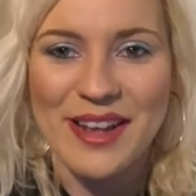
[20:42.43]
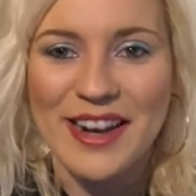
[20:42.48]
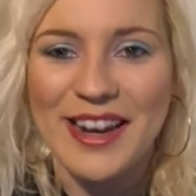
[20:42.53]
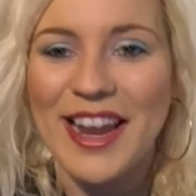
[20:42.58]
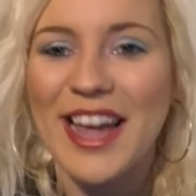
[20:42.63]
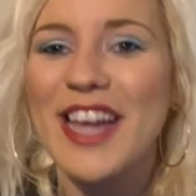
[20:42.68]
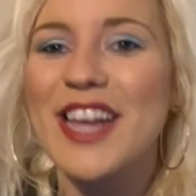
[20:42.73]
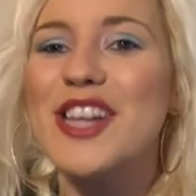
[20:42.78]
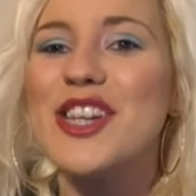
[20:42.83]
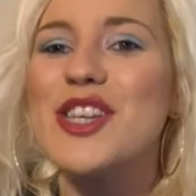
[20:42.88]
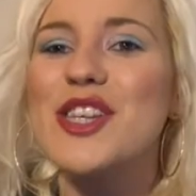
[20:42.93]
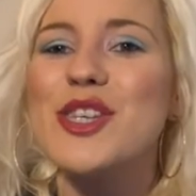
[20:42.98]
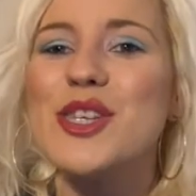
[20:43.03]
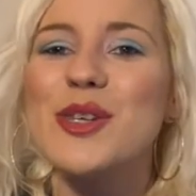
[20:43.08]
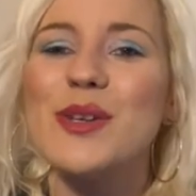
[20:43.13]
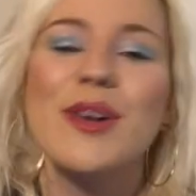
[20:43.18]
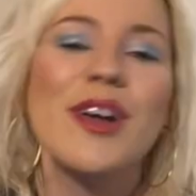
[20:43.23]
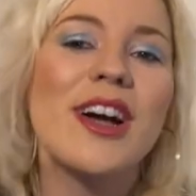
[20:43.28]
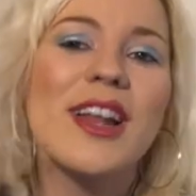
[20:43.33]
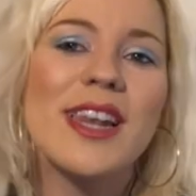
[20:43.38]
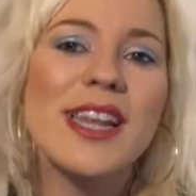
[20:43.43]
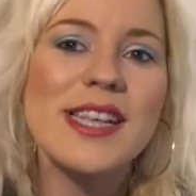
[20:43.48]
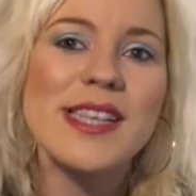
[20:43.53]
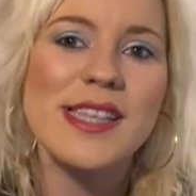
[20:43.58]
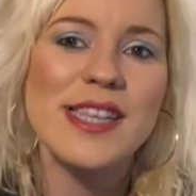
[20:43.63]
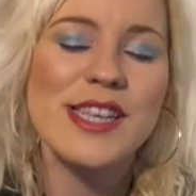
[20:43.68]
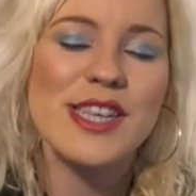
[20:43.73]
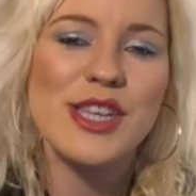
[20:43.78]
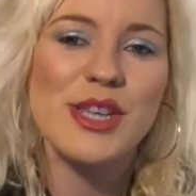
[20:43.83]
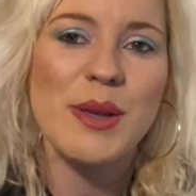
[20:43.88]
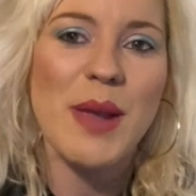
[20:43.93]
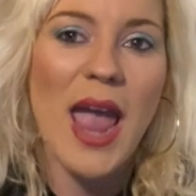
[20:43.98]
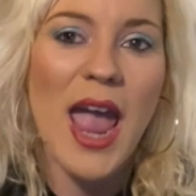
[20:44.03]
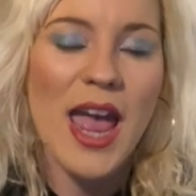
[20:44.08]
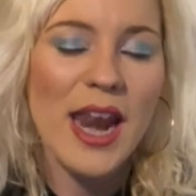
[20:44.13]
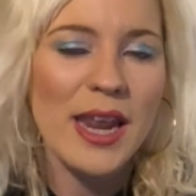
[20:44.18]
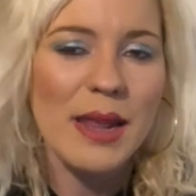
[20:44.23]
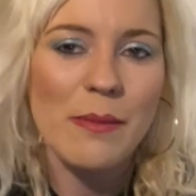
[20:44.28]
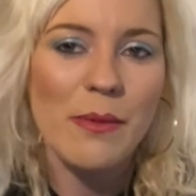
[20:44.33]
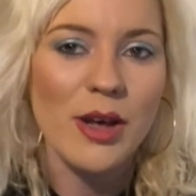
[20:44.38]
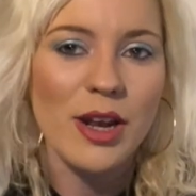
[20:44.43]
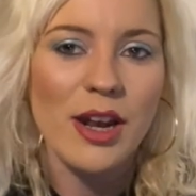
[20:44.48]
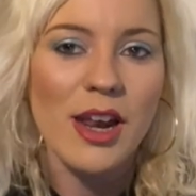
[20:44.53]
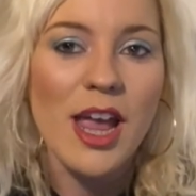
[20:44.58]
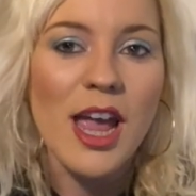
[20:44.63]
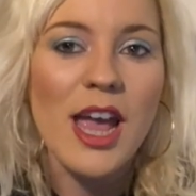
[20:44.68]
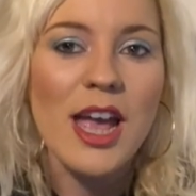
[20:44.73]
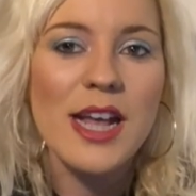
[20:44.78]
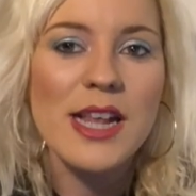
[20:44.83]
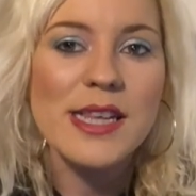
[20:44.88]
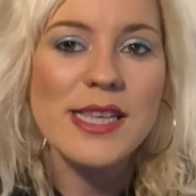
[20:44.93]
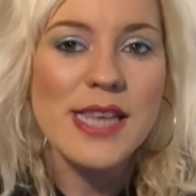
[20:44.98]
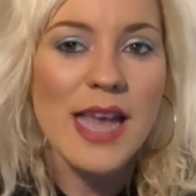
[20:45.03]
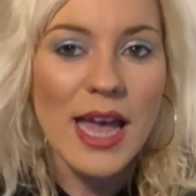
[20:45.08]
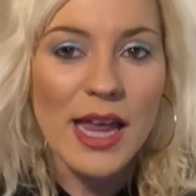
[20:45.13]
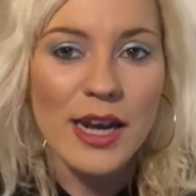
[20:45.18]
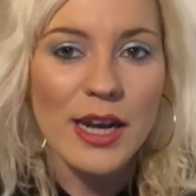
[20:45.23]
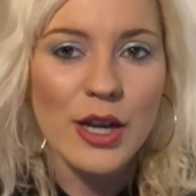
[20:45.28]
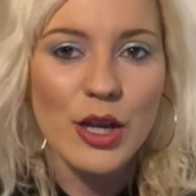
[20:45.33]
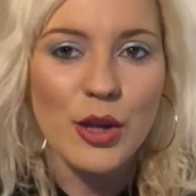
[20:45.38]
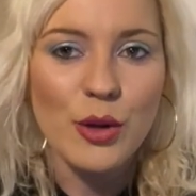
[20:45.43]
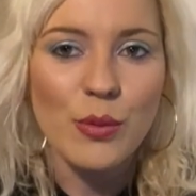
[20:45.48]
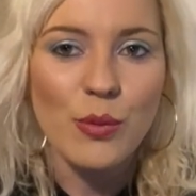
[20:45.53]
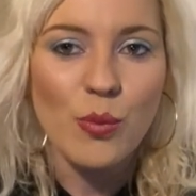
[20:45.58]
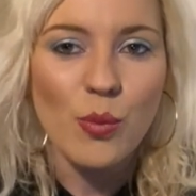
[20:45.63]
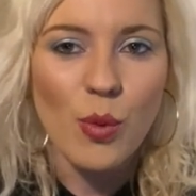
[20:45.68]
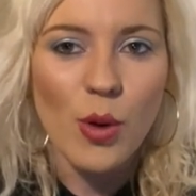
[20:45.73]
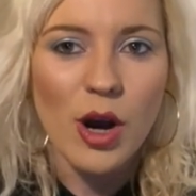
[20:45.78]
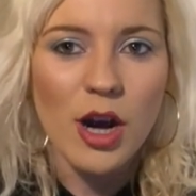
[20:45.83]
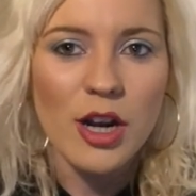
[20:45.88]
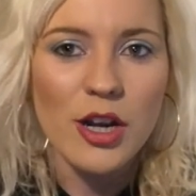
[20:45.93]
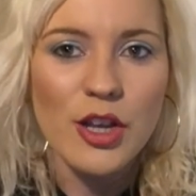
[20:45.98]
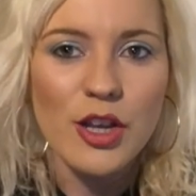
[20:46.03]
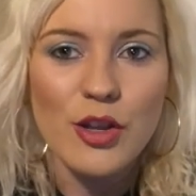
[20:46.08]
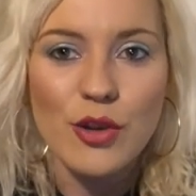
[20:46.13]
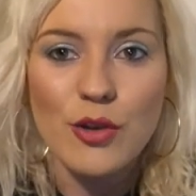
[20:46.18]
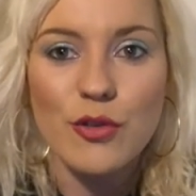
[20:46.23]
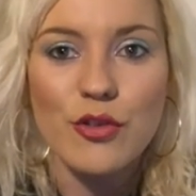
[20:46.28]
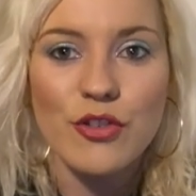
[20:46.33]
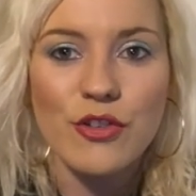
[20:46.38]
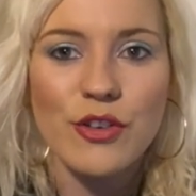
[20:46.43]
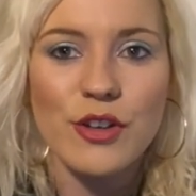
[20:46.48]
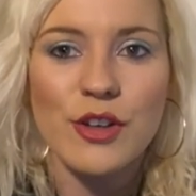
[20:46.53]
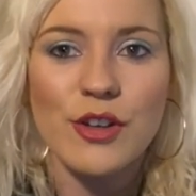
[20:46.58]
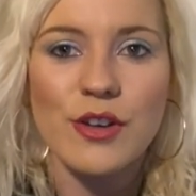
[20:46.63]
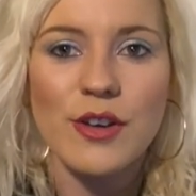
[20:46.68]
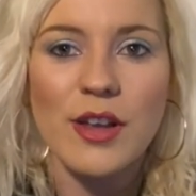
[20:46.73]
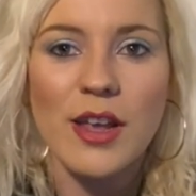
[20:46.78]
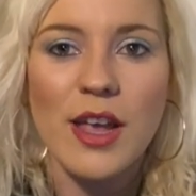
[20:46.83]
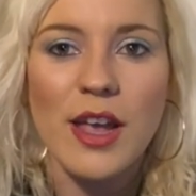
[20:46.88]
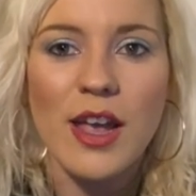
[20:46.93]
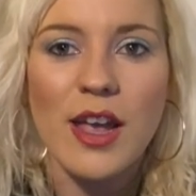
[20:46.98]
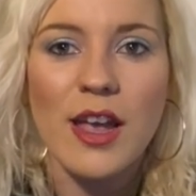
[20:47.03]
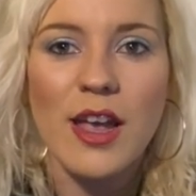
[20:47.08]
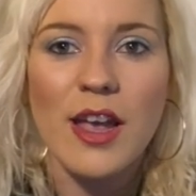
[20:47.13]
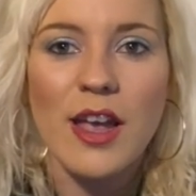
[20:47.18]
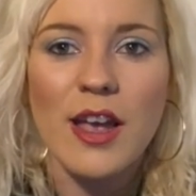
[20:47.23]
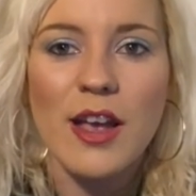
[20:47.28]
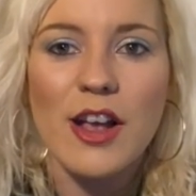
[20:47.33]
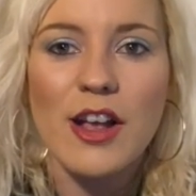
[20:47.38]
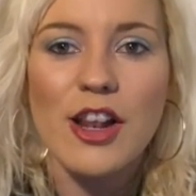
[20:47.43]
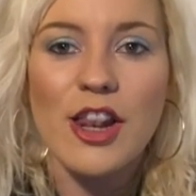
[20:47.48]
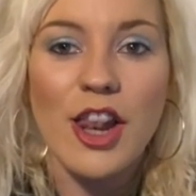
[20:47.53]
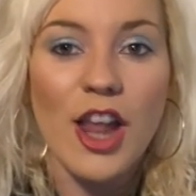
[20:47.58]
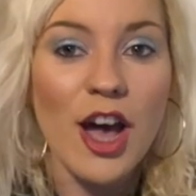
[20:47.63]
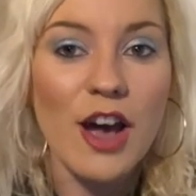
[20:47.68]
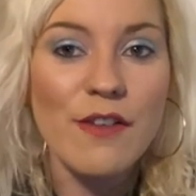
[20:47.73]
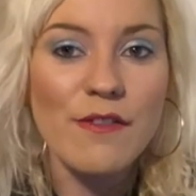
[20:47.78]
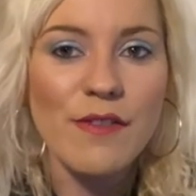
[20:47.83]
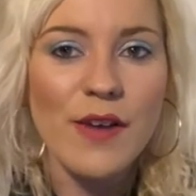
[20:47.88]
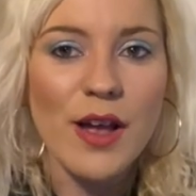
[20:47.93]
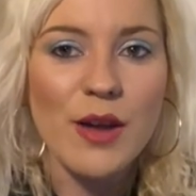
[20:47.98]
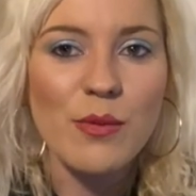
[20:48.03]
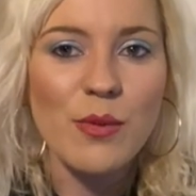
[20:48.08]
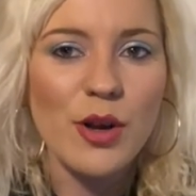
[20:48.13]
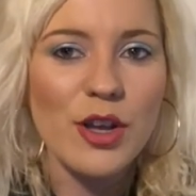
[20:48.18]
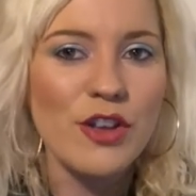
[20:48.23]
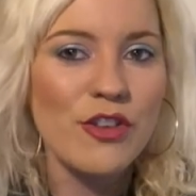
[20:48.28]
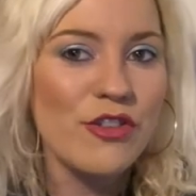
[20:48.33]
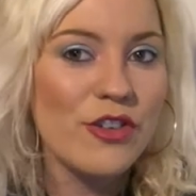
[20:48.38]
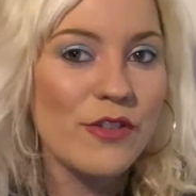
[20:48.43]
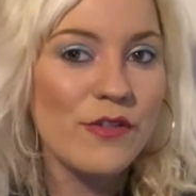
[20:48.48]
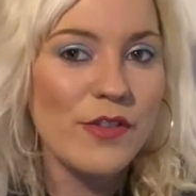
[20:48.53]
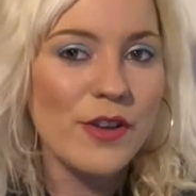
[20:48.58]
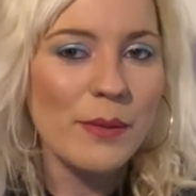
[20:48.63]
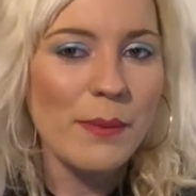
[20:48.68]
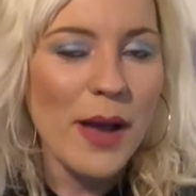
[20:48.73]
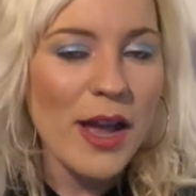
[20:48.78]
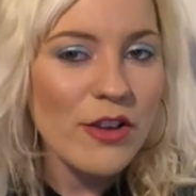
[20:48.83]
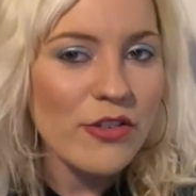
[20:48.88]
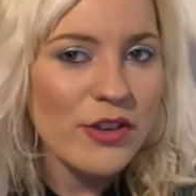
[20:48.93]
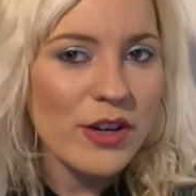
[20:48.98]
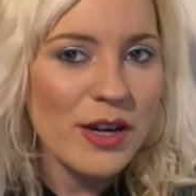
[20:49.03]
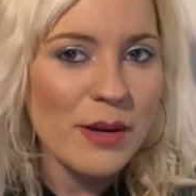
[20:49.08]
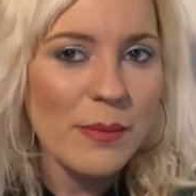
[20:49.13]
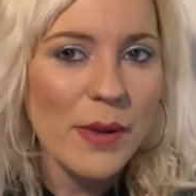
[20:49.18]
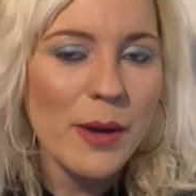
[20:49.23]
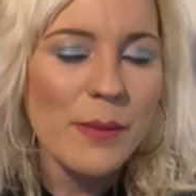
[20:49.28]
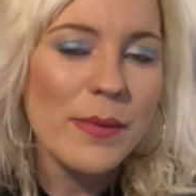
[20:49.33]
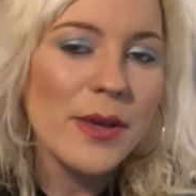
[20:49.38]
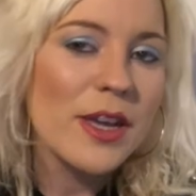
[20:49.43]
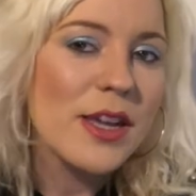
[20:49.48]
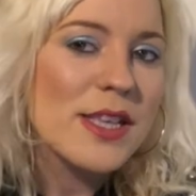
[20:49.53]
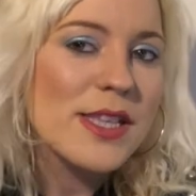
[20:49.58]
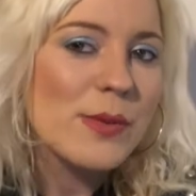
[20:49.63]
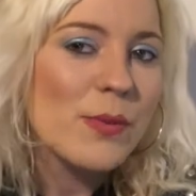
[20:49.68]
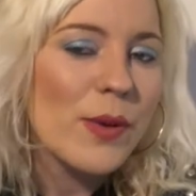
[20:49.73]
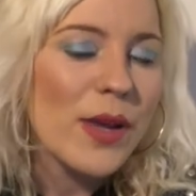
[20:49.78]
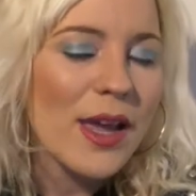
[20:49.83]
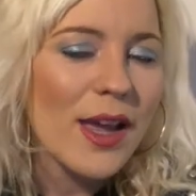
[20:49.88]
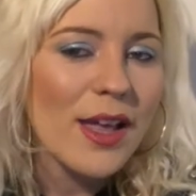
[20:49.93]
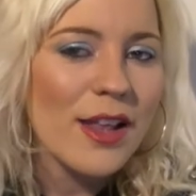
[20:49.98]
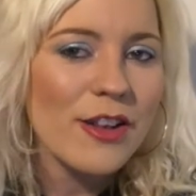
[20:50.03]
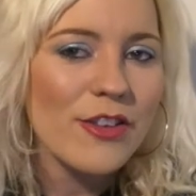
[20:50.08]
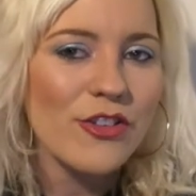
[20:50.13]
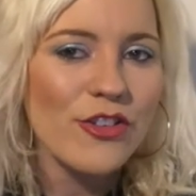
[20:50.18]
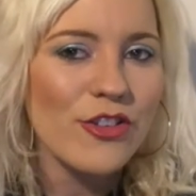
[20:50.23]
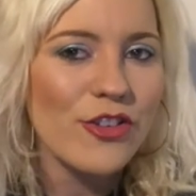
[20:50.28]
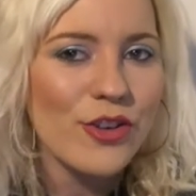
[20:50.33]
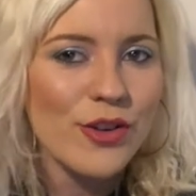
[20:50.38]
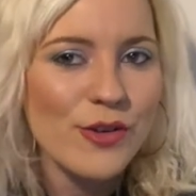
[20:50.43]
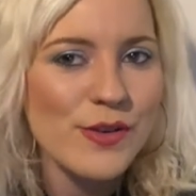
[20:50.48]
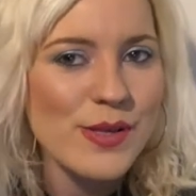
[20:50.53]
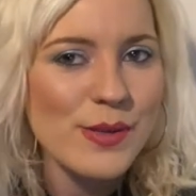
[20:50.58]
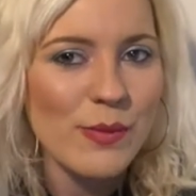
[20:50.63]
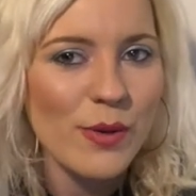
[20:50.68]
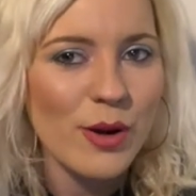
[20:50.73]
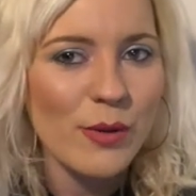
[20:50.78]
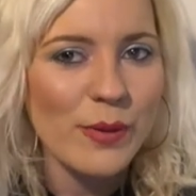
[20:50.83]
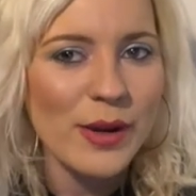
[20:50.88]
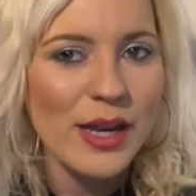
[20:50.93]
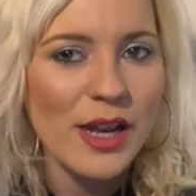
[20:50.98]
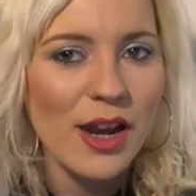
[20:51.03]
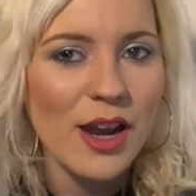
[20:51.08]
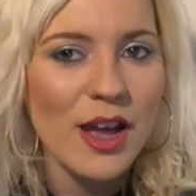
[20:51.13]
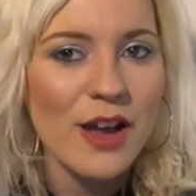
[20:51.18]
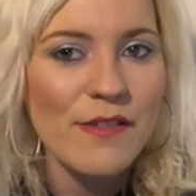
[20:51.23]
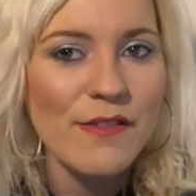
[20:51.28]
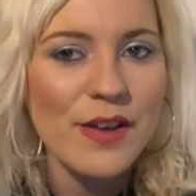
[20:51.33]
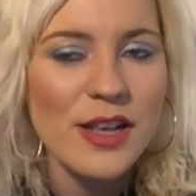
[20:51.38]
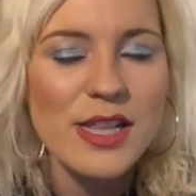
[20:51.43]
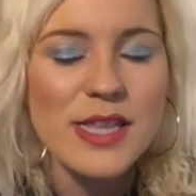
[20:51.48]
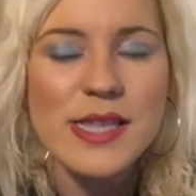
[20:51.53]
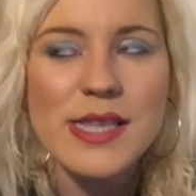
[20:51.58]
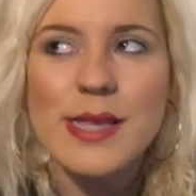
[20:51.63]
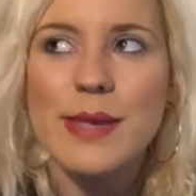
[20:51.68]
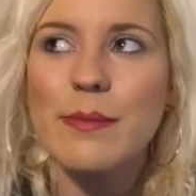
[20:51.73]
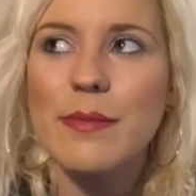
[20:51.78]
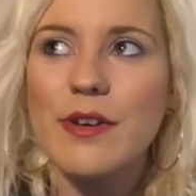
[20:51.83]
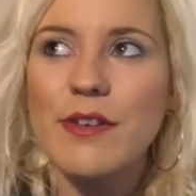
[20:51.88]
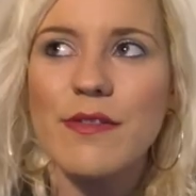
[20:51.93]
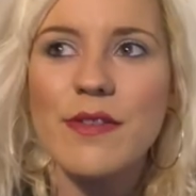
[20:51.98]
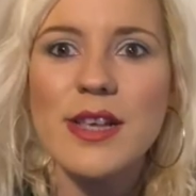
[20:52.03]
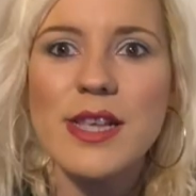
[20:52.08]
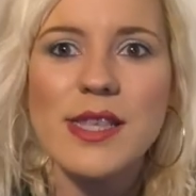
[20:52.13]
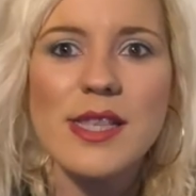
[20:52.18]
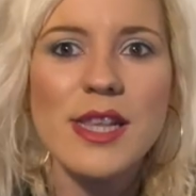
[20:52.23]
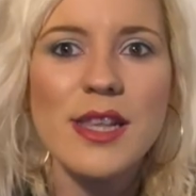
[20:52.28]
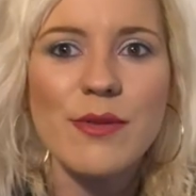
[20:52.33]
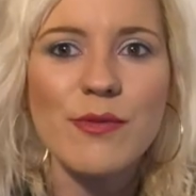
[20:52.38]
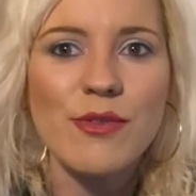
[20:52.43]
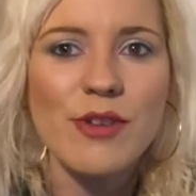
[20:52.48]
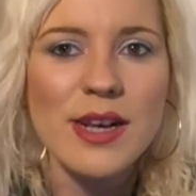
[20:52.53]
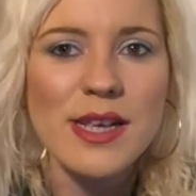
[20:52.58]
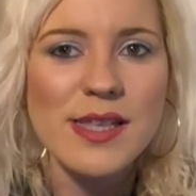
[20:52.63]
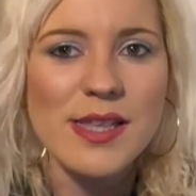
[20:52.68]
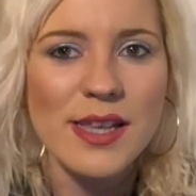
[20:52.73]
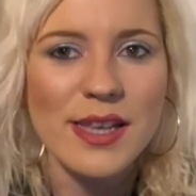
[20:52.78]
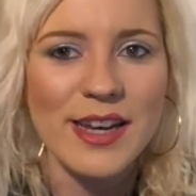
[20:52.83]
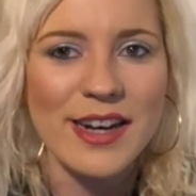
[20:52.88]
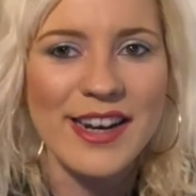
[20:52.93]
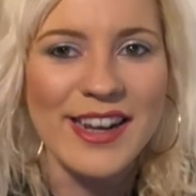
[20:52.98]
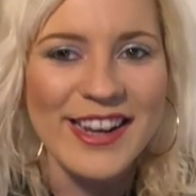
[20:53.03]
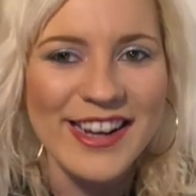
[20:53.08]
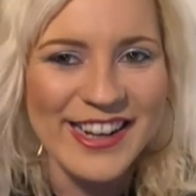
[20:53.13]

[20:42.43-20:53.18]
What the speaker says: Like, do not listen to anyone telling you what you should love and what you should feel passionate about, because we can't choose what we love, and some of us love wrestling.